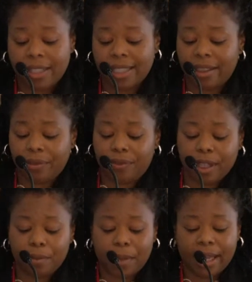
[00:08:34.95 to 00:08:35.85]
said the
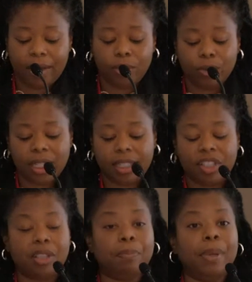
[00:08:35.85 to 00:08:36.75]
fifth man who
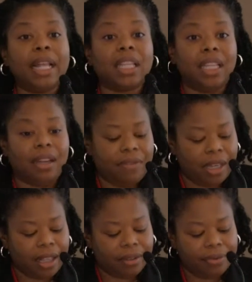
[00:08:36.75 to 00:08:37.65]
touched the belly of the
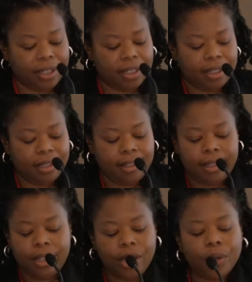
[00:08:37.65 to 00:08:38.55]
elephant.
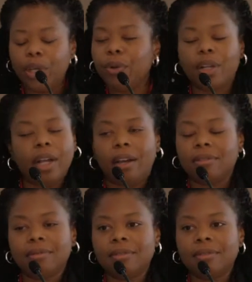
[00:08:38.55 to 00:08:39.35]
No, no, no, no.